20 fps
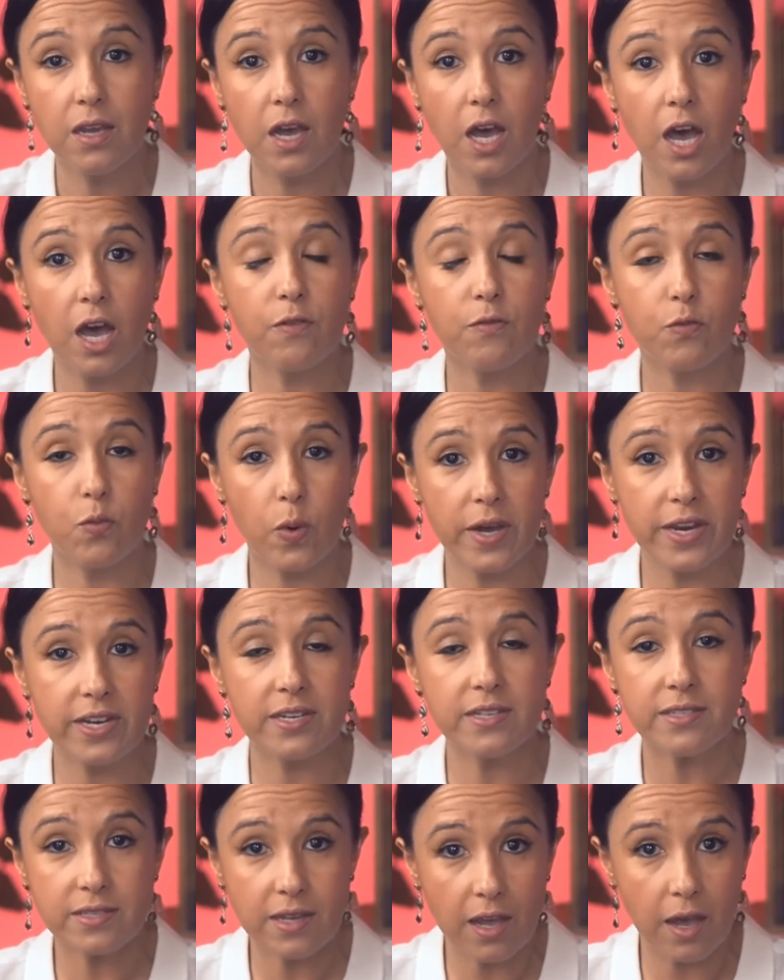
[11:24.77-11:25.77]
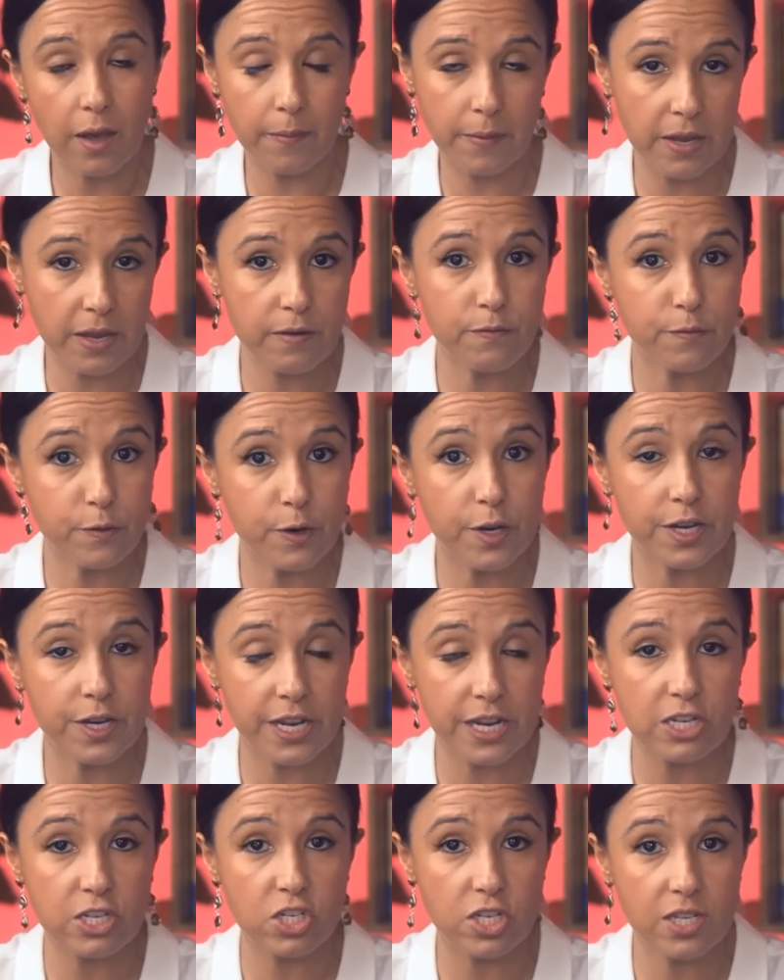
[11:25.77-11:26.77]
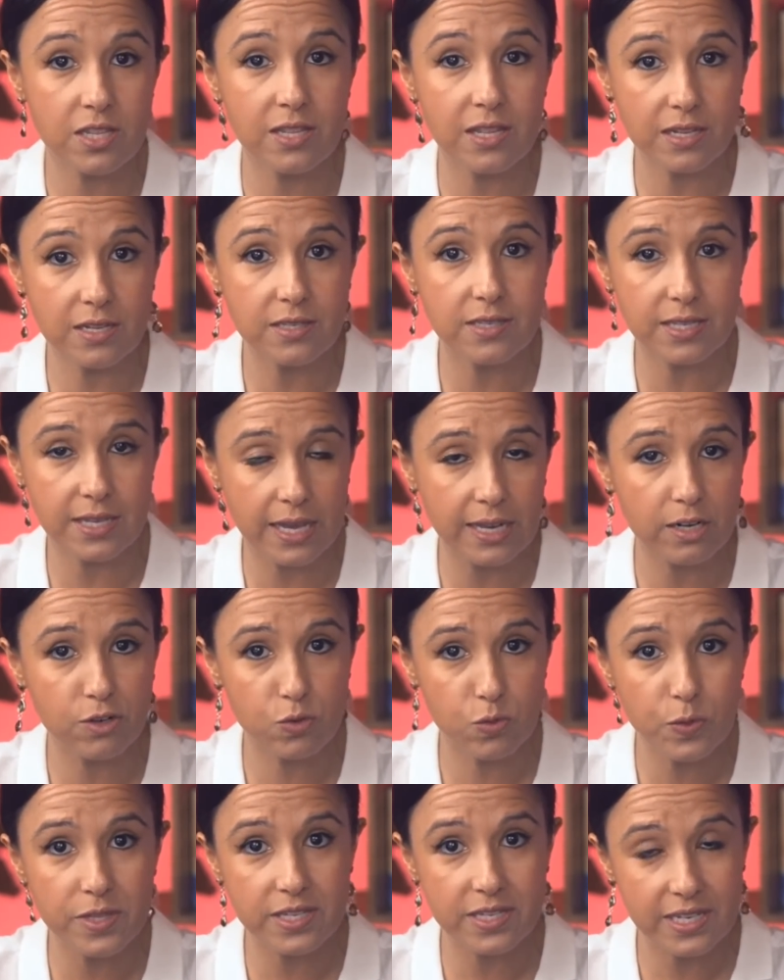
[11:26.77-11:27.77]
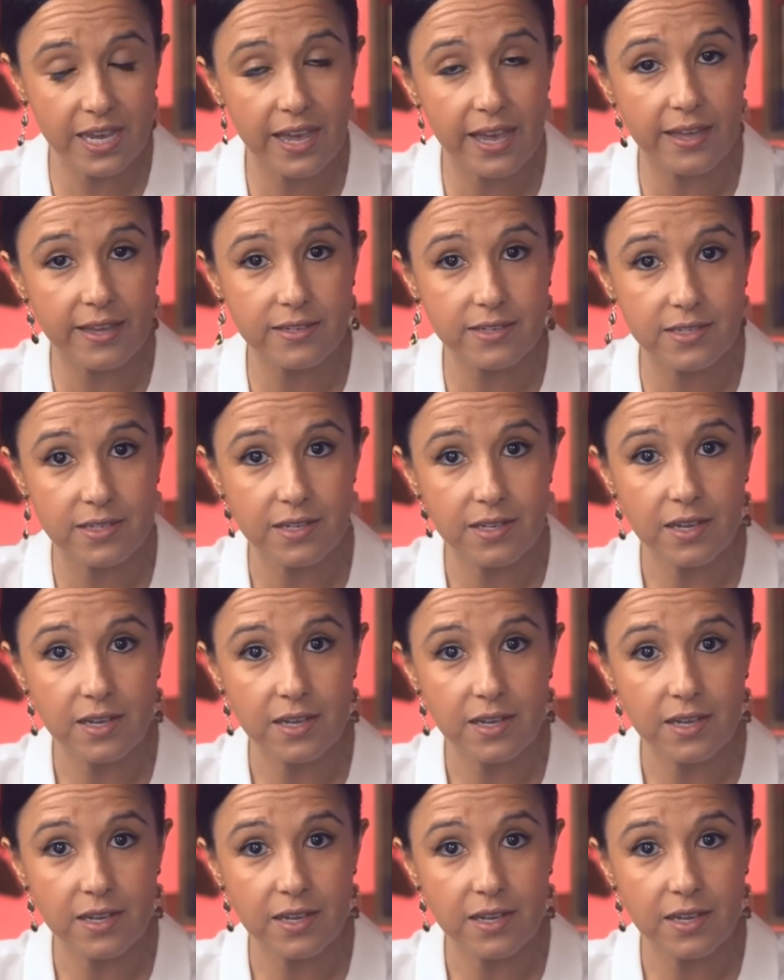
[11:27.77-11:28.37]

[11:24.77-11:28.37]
of what is coming for a nation that's saddled with debt.